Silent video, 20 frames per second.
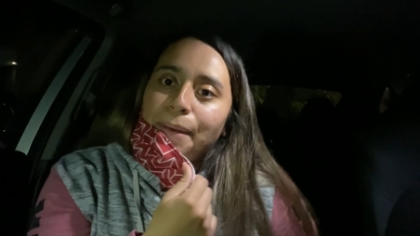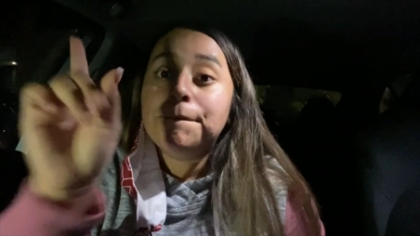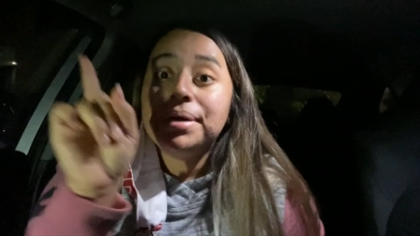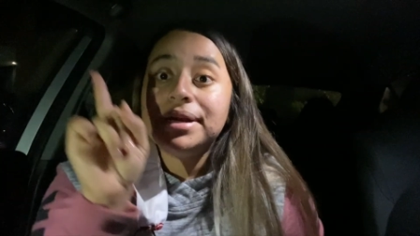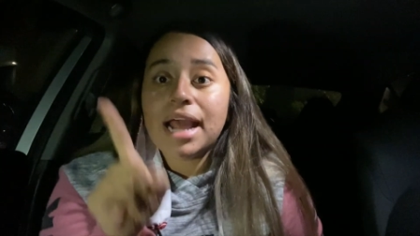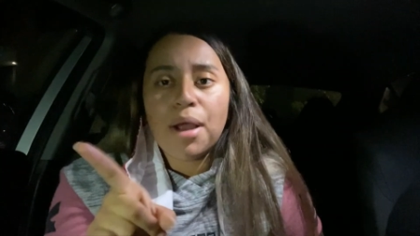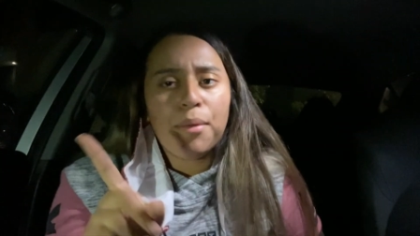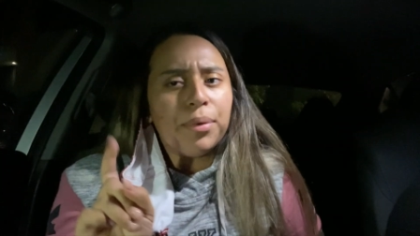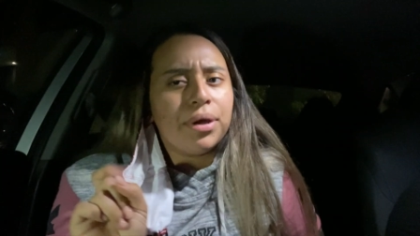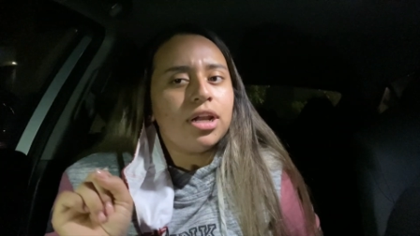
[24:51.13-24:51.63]
but
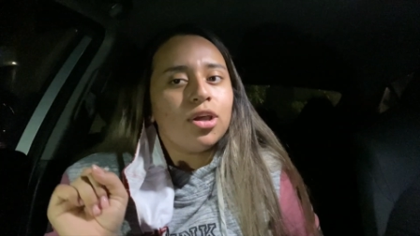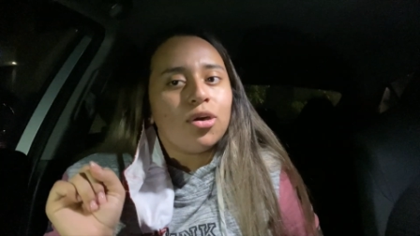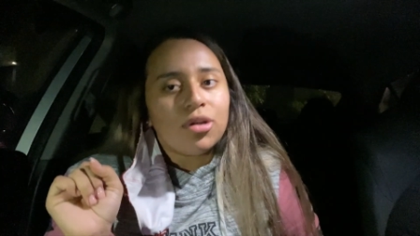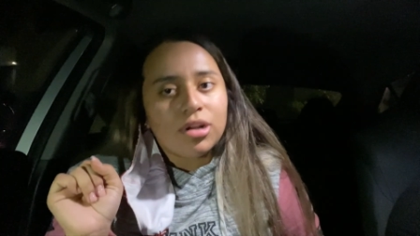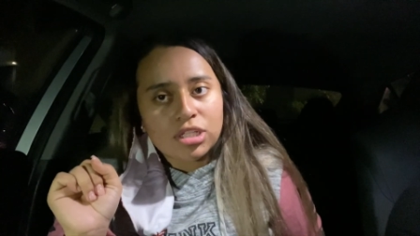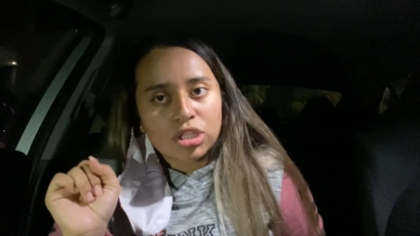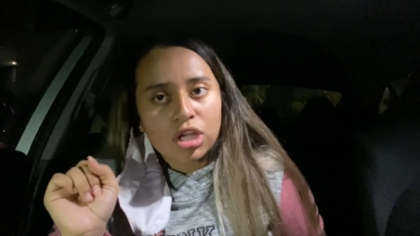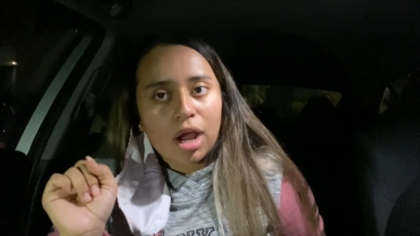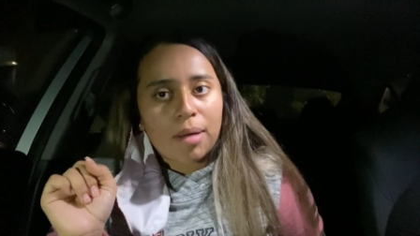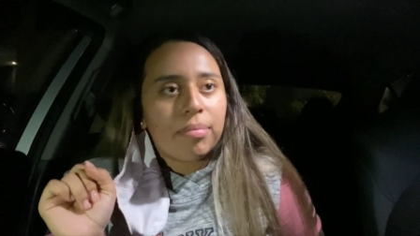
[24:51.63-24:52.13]
now we're gonna go to
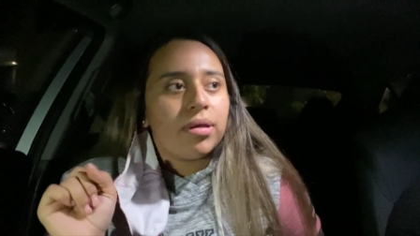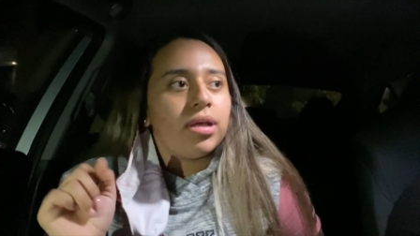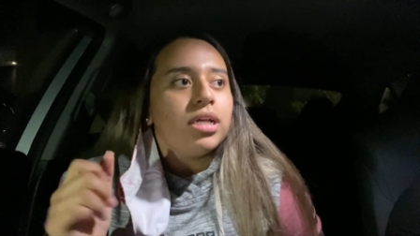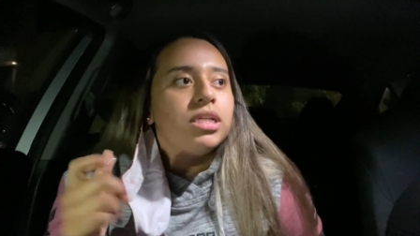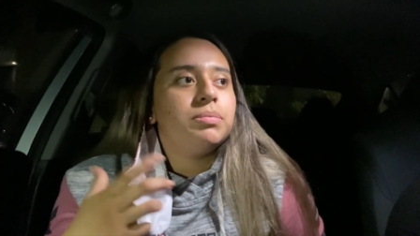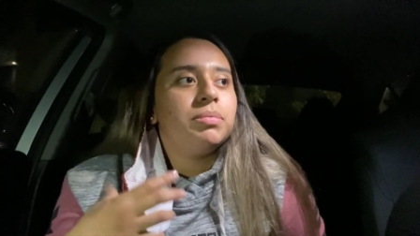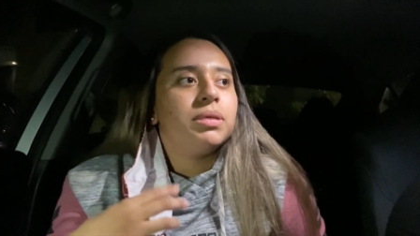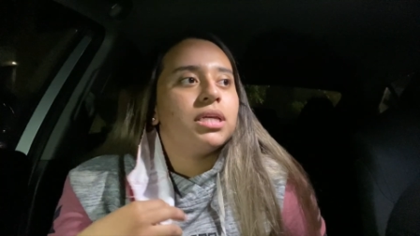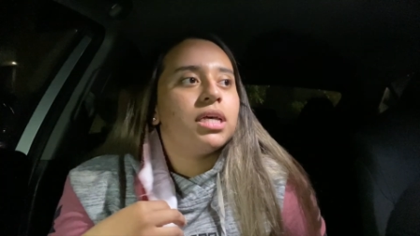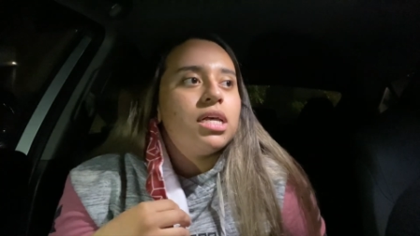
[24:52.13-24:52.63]

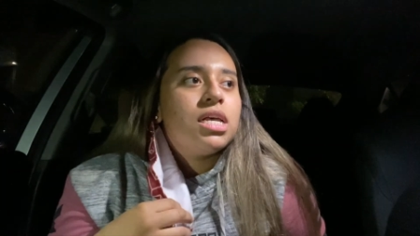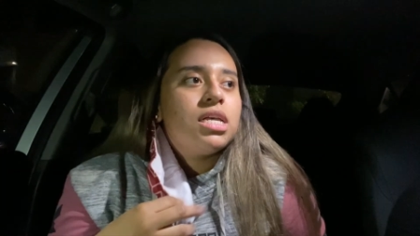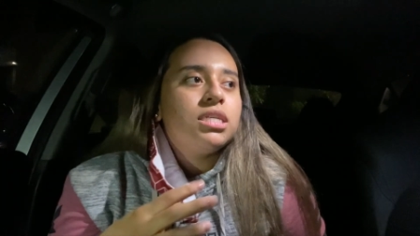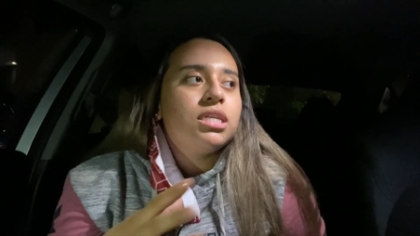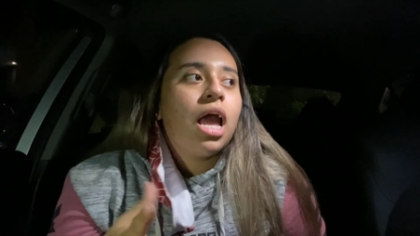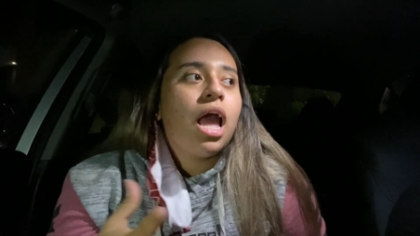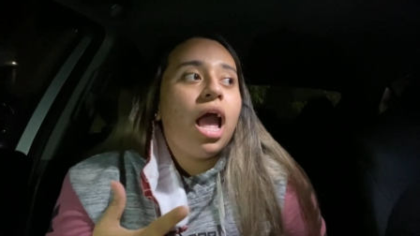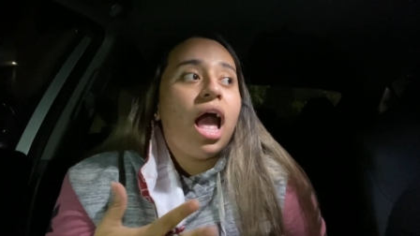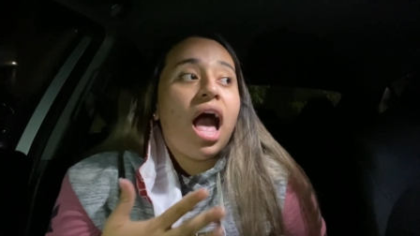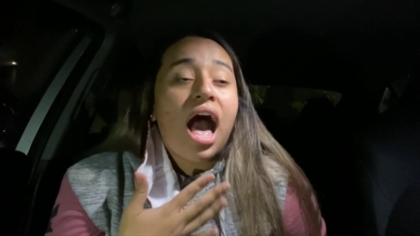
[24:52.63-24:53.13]
Starbucks because
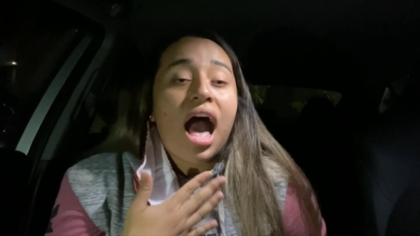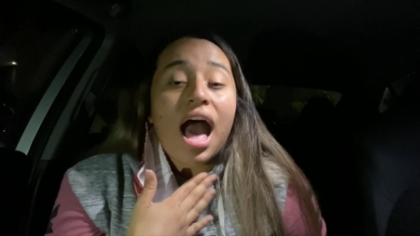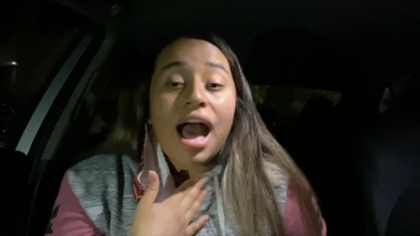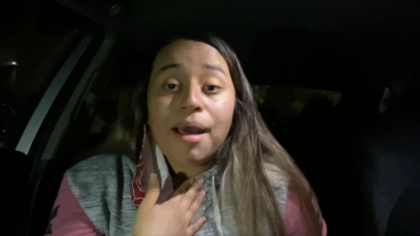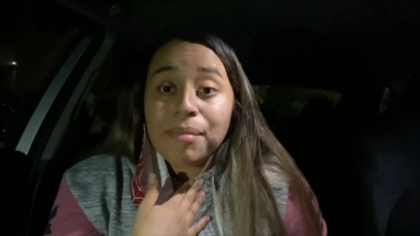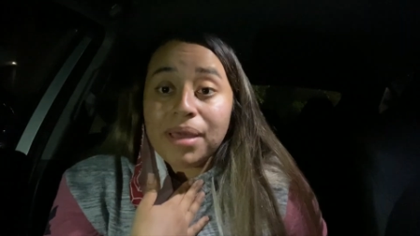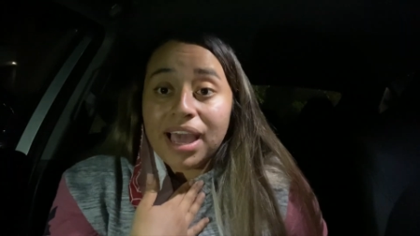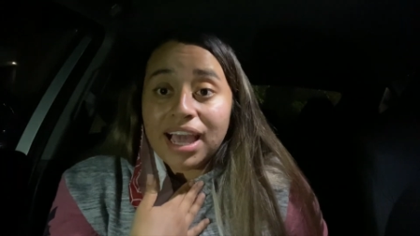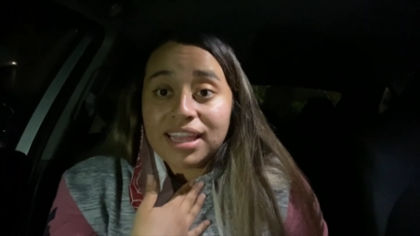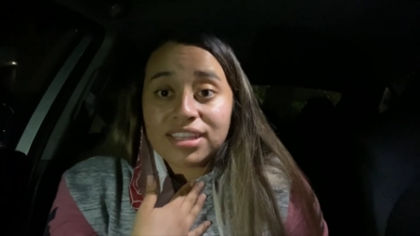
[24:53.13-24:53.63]

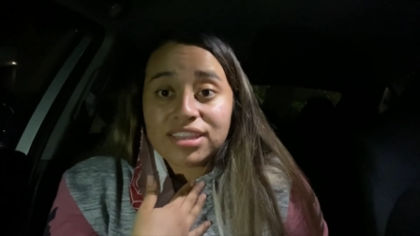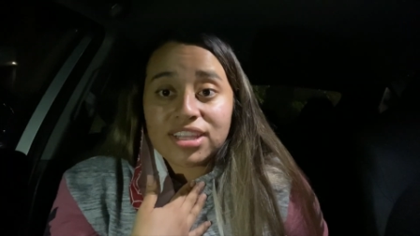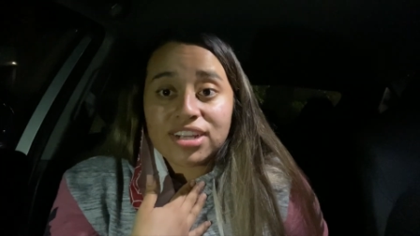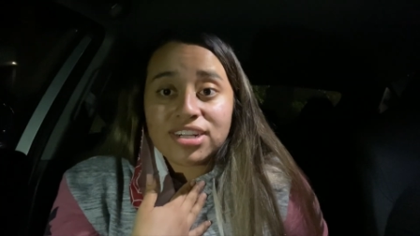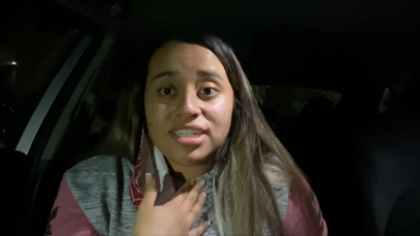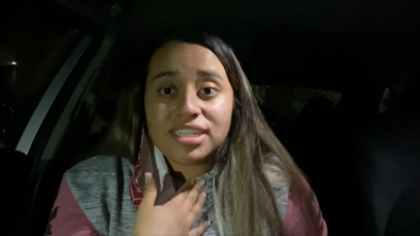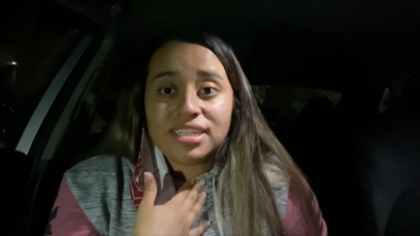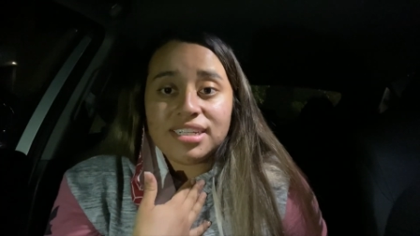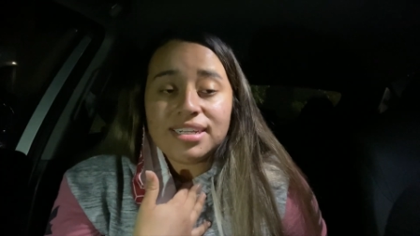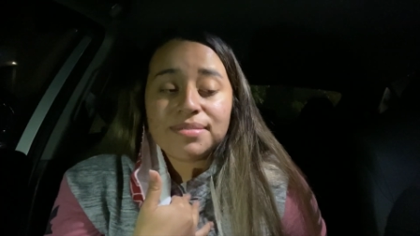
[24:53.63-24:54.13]
I'm hella
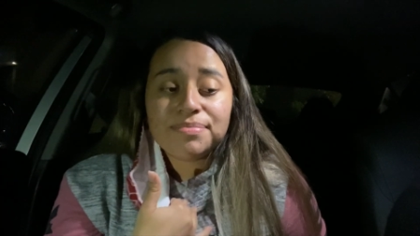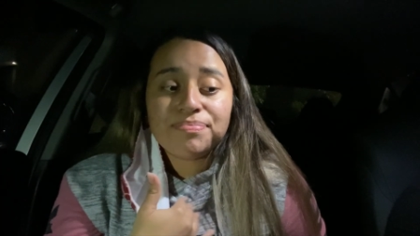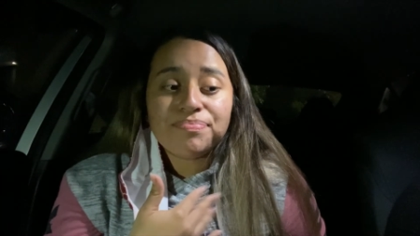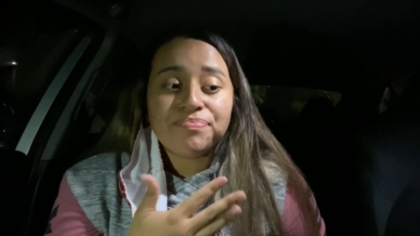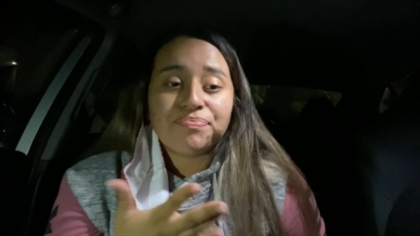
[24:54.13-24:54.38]
thirsty